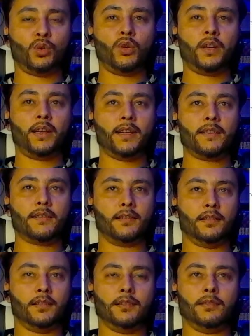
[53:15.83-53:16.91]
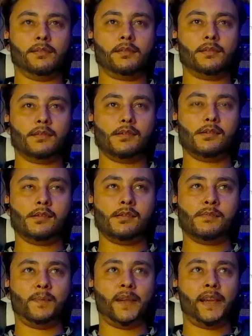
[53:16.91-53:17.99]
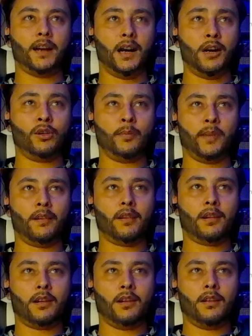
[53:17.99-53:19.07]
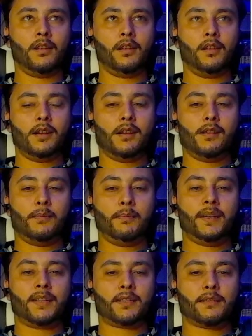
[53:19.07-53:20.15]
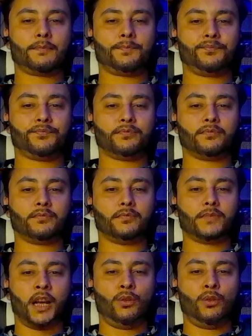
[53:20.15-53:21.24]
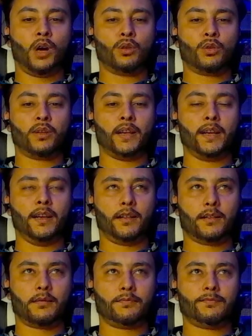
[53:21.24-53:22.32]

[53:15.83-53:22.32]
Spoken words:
coding is playing hard on me, but I know how to tackle it.